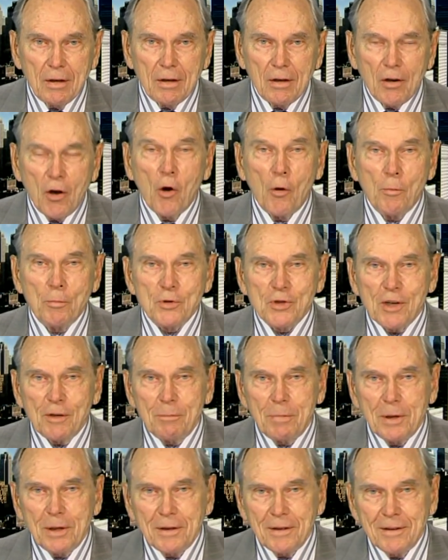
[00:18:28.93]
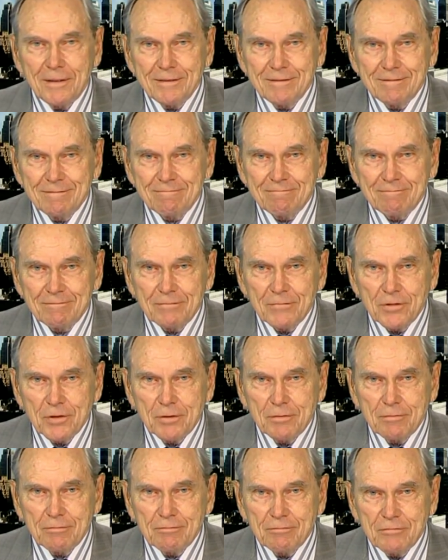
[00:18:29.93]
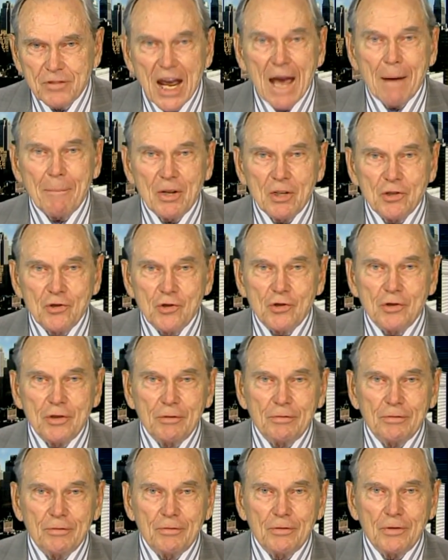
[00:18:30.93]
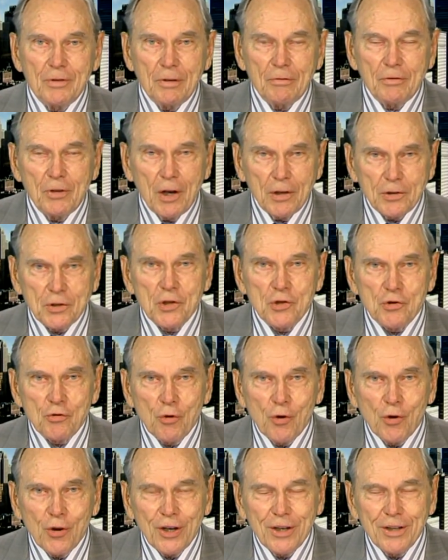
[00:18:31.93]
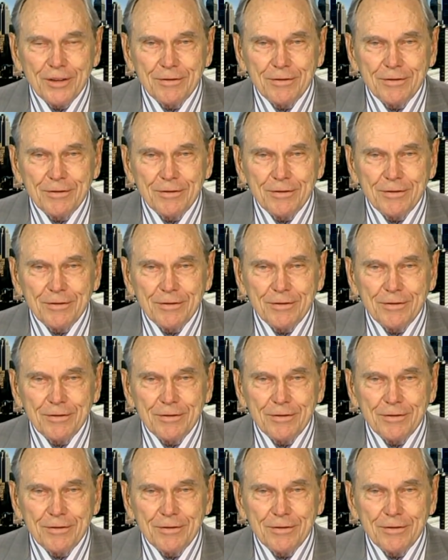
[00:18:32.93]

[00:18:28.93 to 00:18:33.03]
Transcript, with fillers: hopes have been Dashed. damaged if not destroyed.